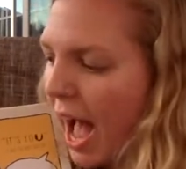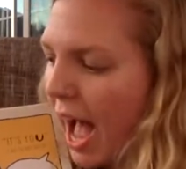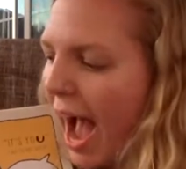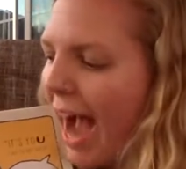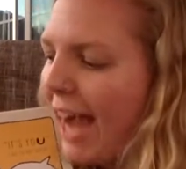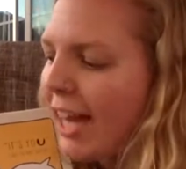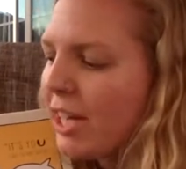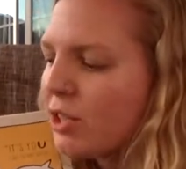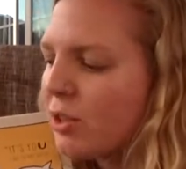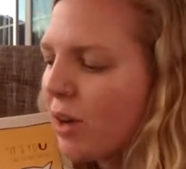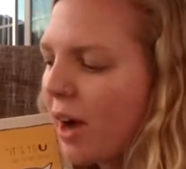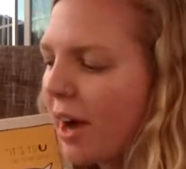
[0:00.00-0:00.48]

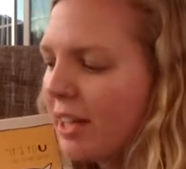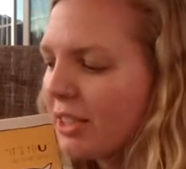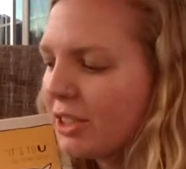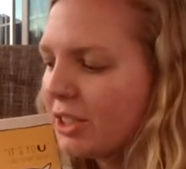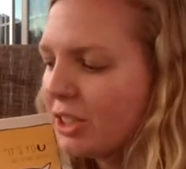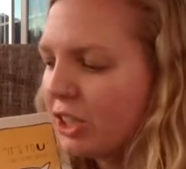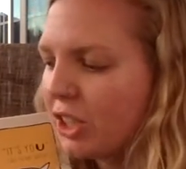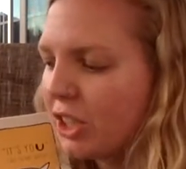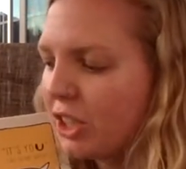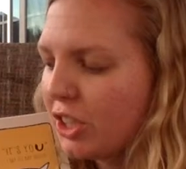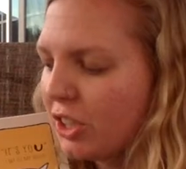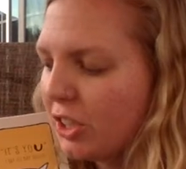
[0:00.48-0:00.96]
I draw a
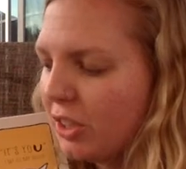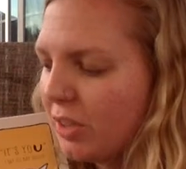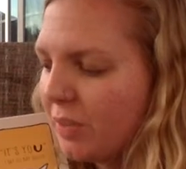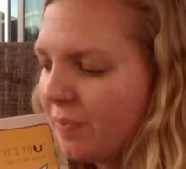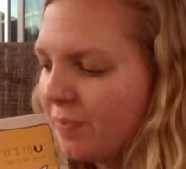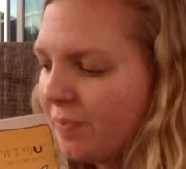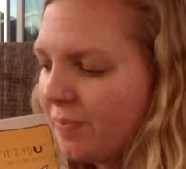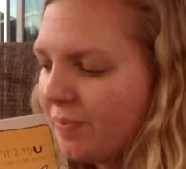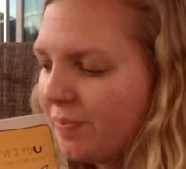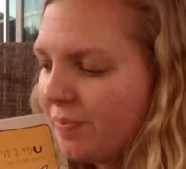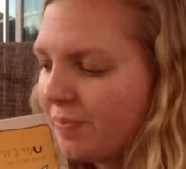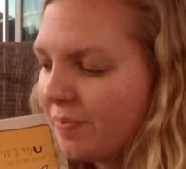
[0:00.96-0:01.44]
circle.
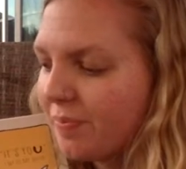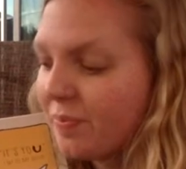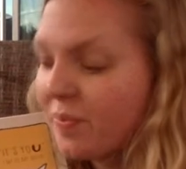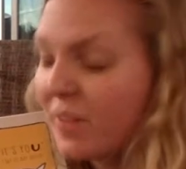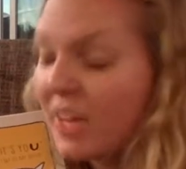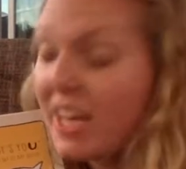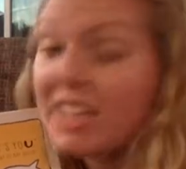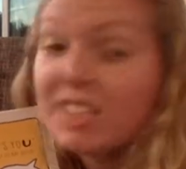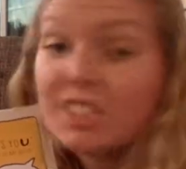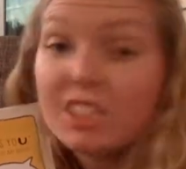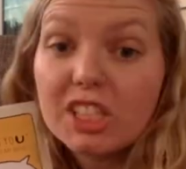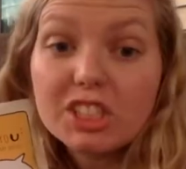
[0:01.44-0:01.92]

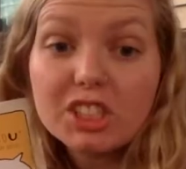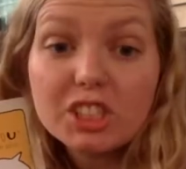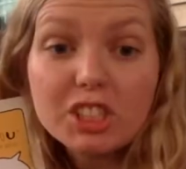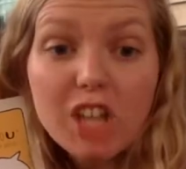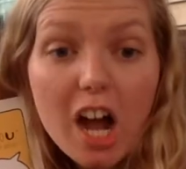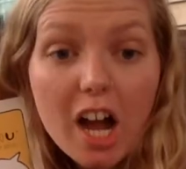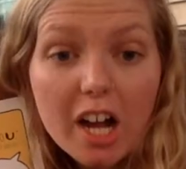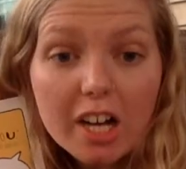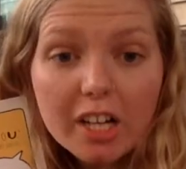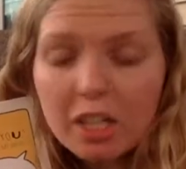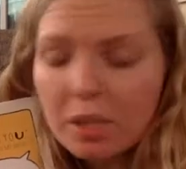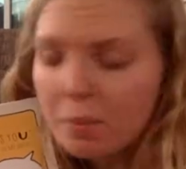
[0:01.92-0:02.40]
It's a
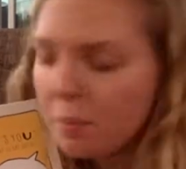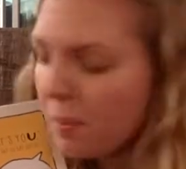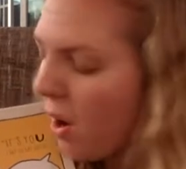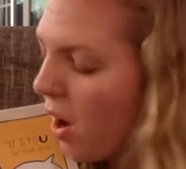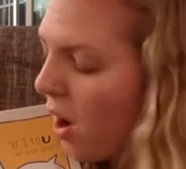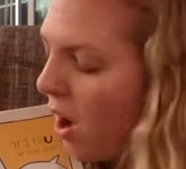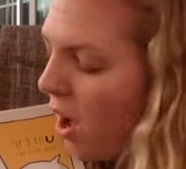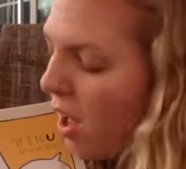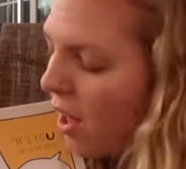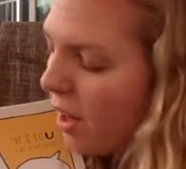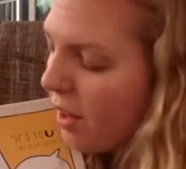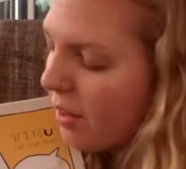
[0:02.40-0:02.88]
soccer
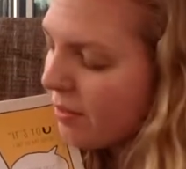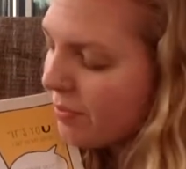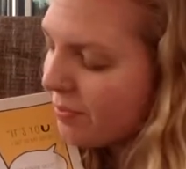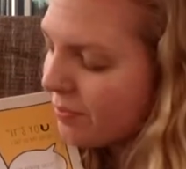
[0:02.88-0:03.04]
ball.